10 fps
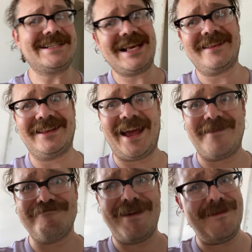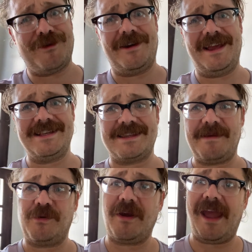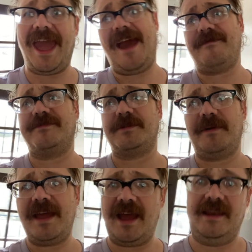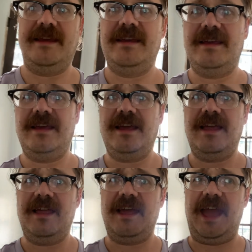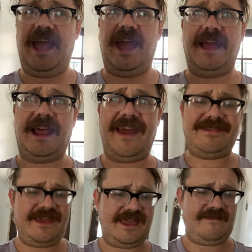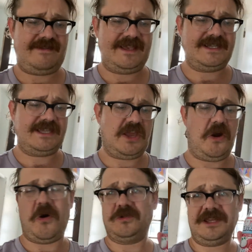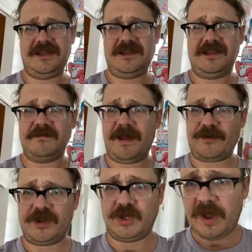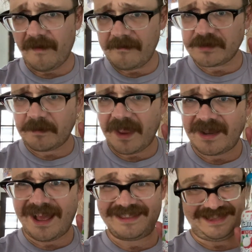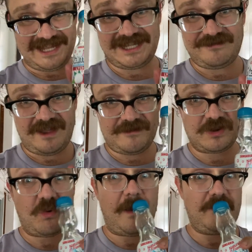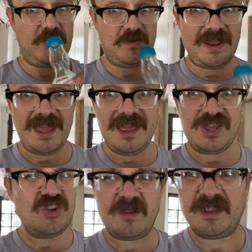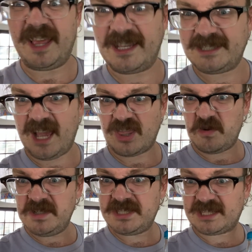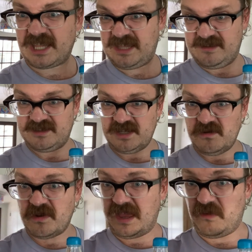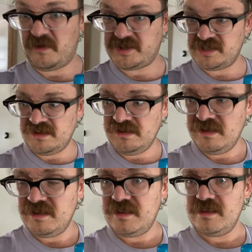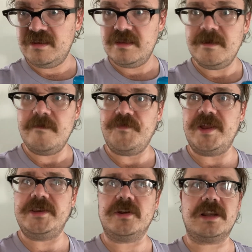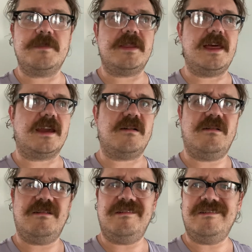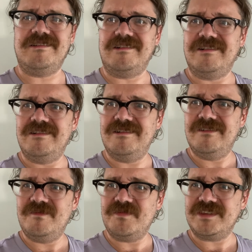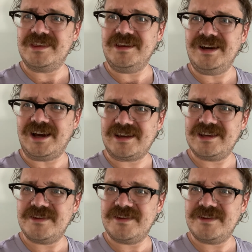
sad that that memory is the memory I have of Japan. And I think if this is the only memory you have of Japan, a lychee flavored ramune, you don't even taste the other ones like the yuzu or the original, then you're gonna be like, oh, yuck.